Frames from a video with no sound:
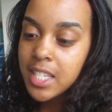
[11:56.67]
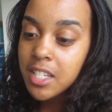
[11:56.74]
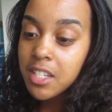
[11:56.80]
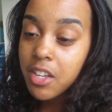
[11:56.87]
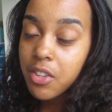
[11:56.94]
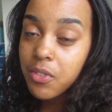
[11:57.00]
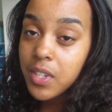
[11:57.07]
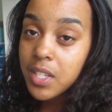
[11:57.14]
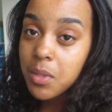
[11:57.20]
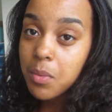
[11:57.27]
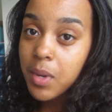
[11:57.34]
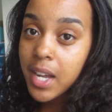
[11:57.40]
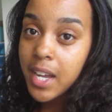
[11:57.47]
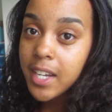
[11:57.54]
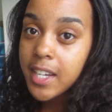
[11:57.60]
another reason
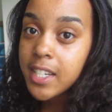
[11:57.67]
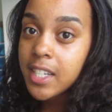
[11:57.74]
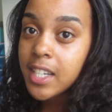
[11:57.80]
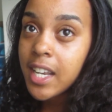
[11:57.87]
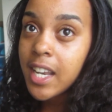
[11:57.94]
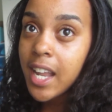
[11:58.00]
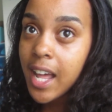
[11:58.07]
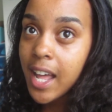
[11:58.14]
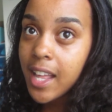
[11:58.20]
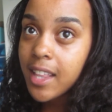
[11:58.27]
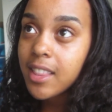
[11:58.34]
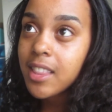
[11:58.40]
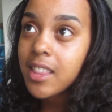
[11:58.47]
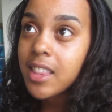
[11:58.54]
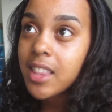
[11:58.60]
why I could not
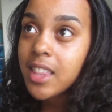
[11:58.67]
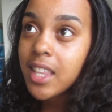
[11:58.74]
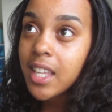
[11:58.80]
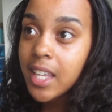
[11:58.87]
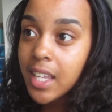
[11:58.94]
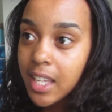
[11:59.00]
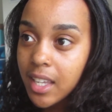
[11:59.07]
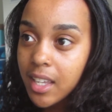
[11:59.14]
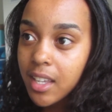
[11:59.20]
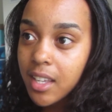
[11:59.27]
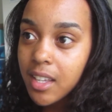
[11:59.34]
think.